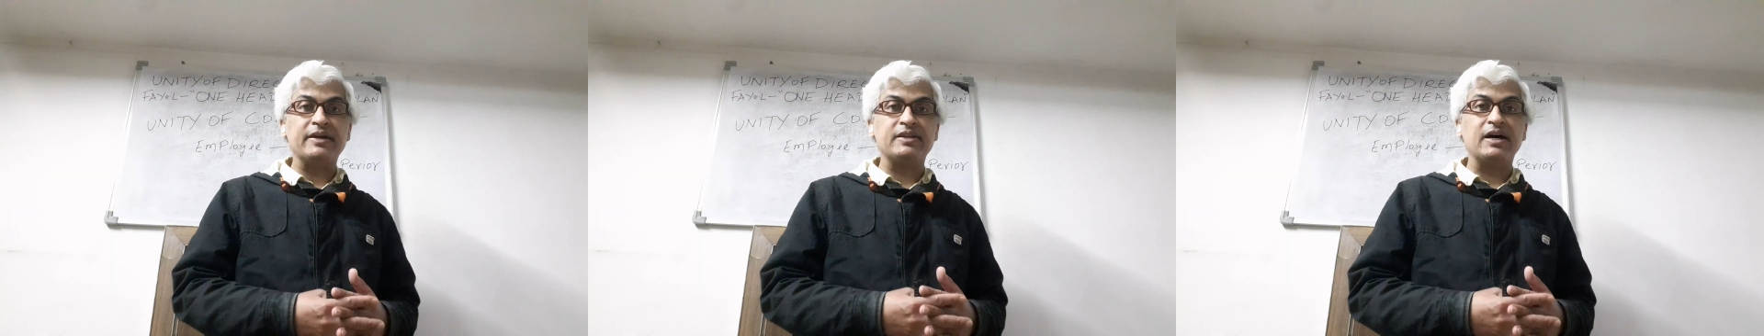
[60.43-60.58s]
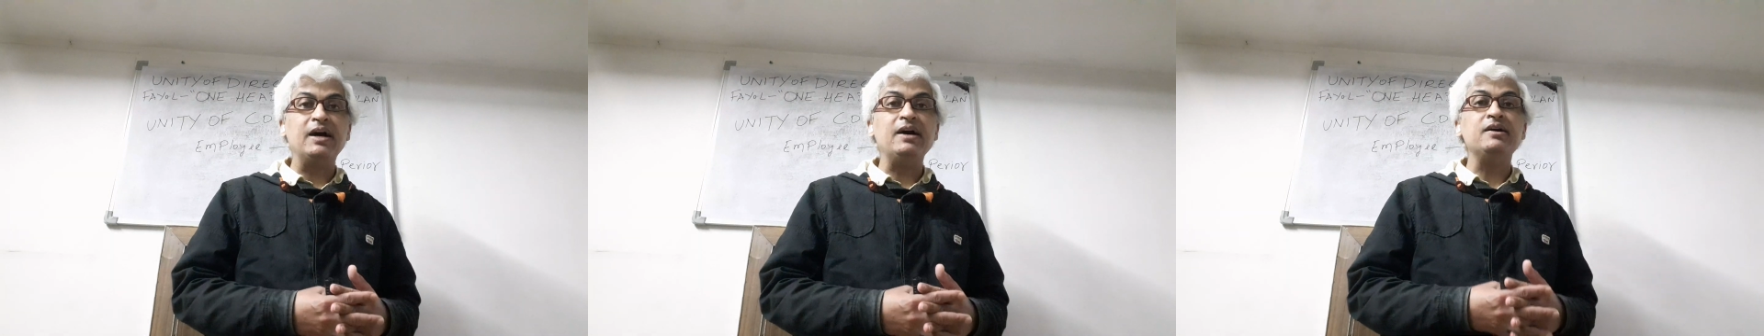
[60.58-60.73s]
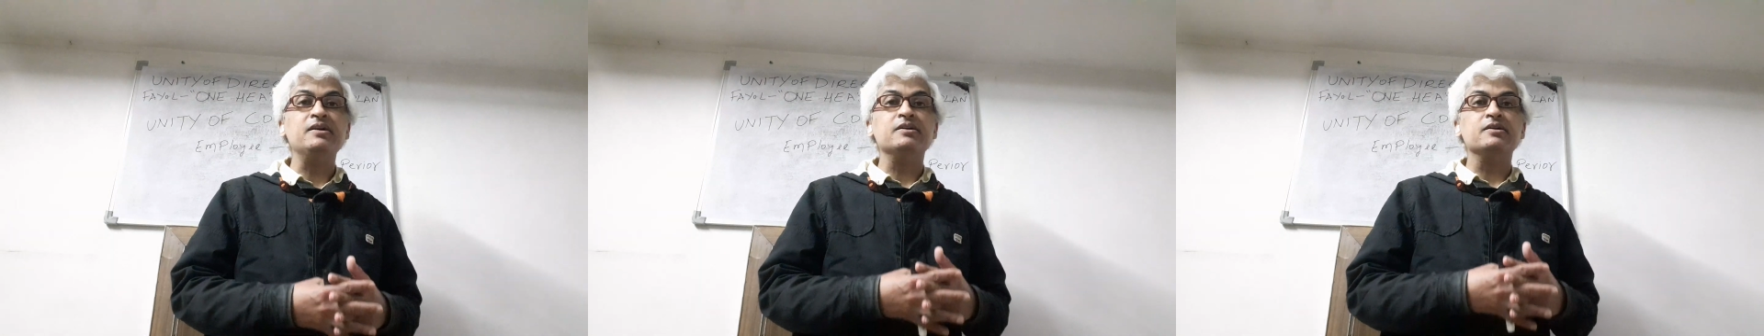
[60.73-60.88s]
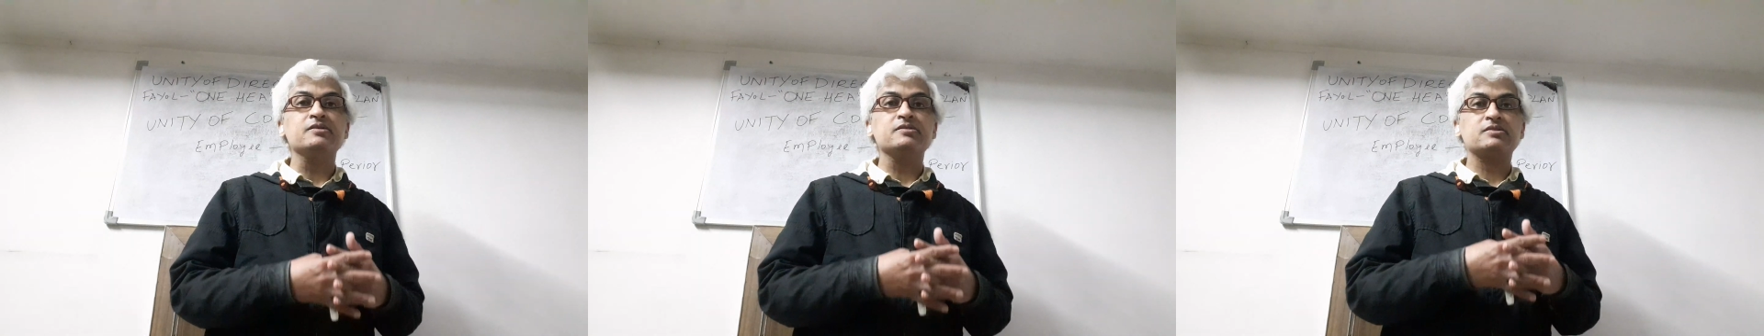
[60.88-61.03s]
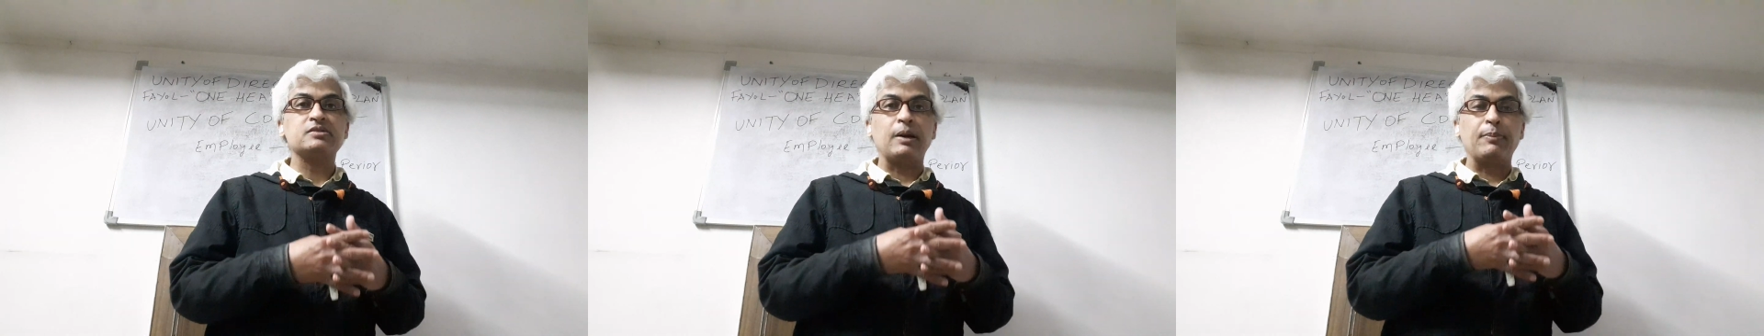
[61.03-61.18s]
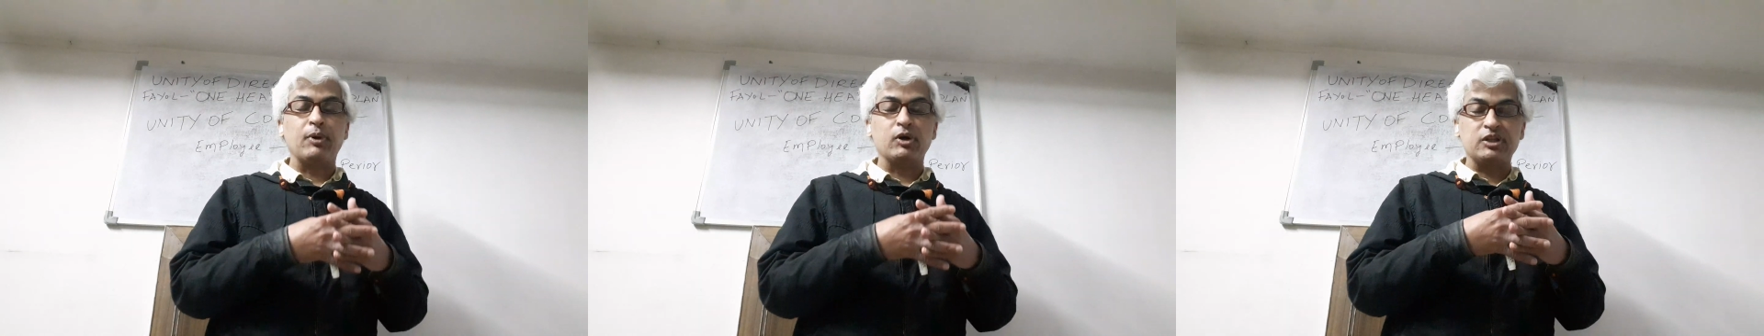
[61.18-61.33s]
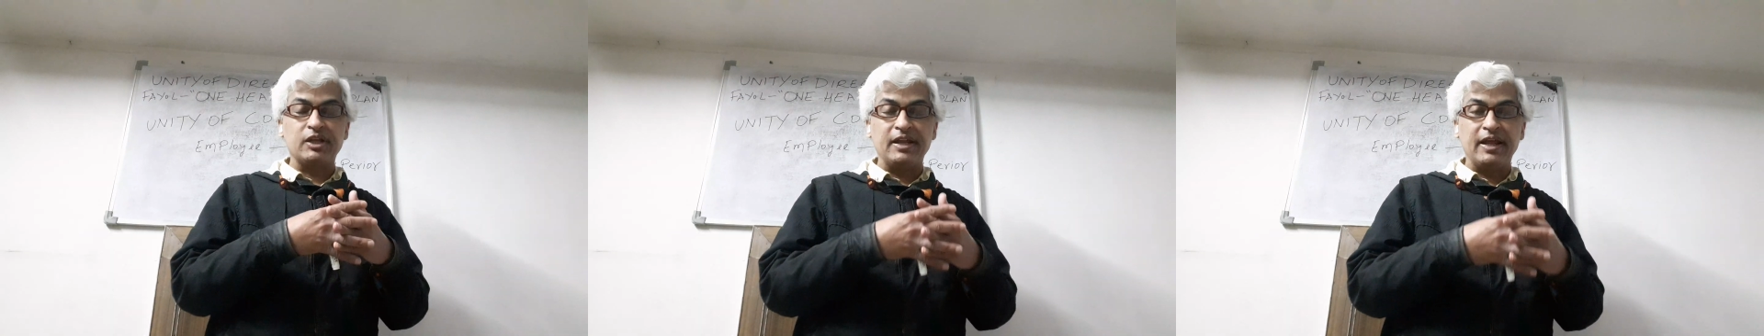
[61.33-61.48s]
the
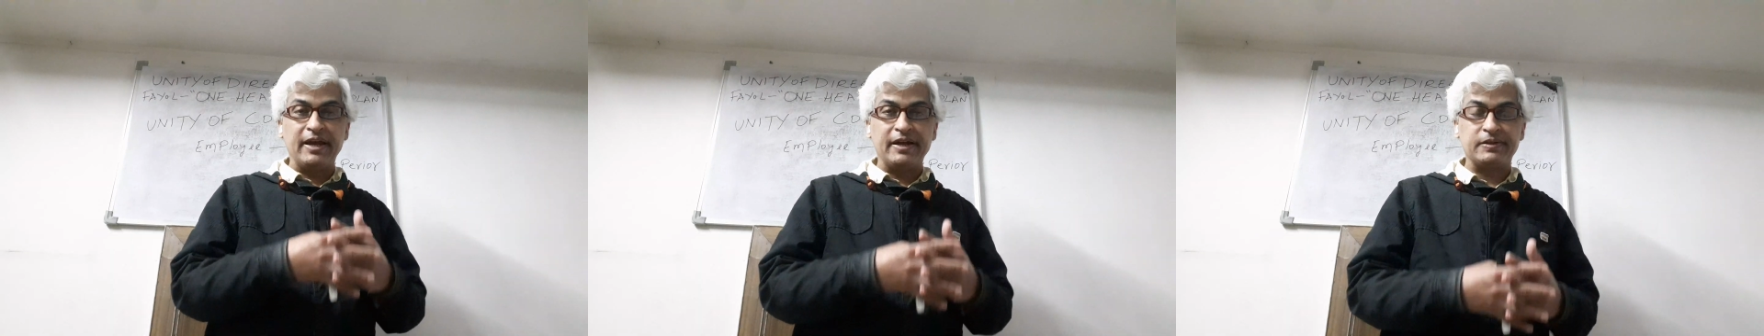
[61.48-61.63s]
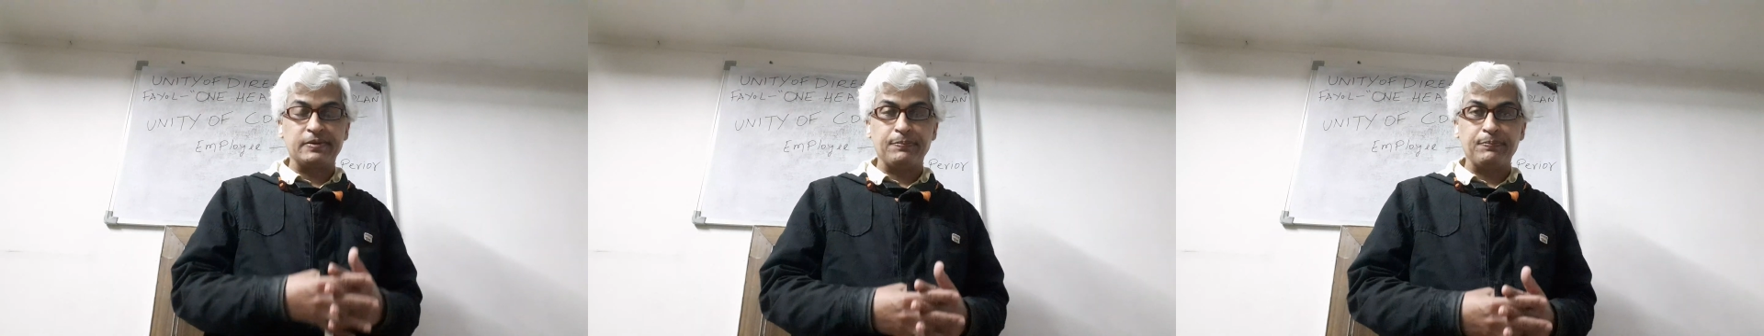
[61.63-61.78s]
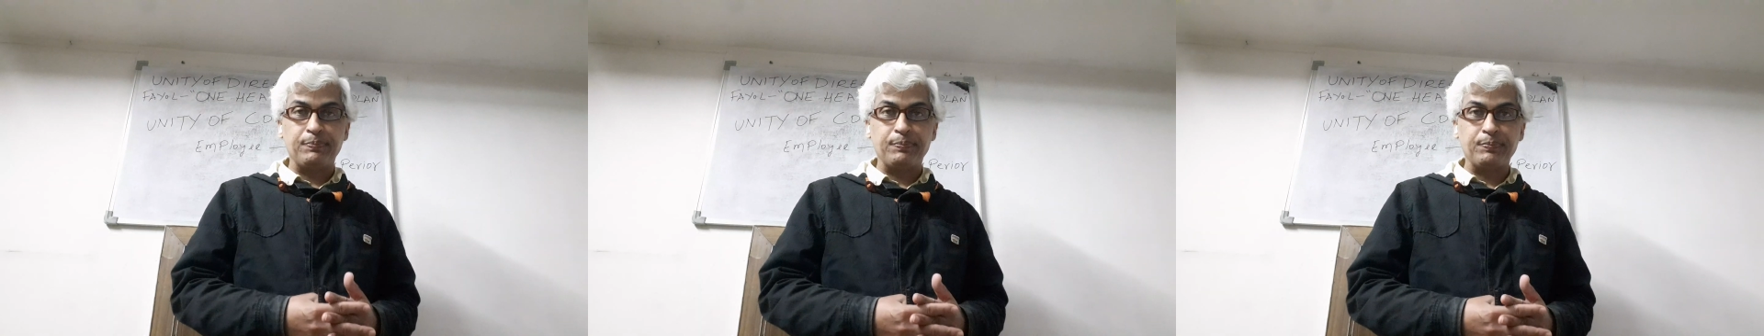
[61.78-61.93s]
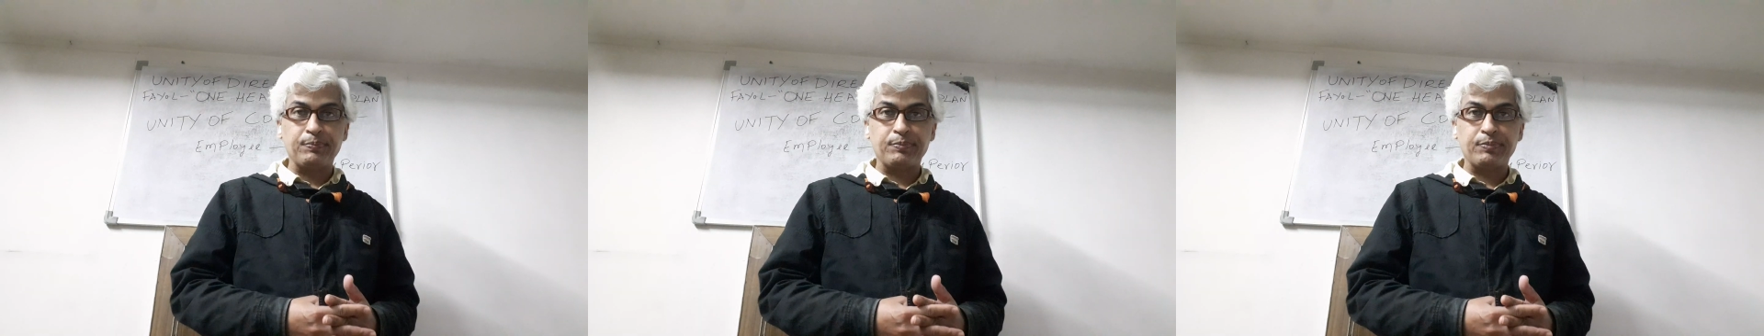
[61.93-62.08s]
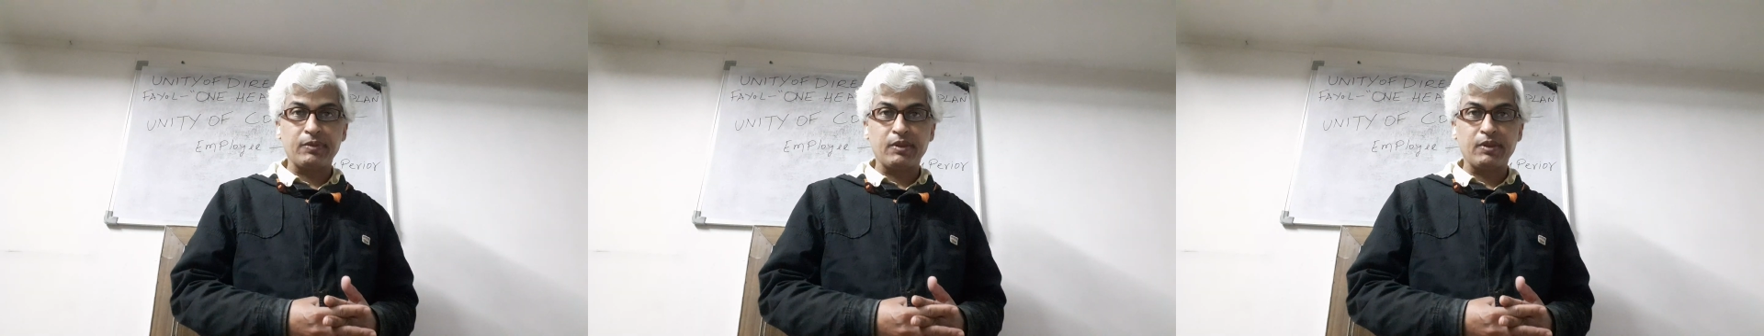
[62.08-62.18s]
subordinate.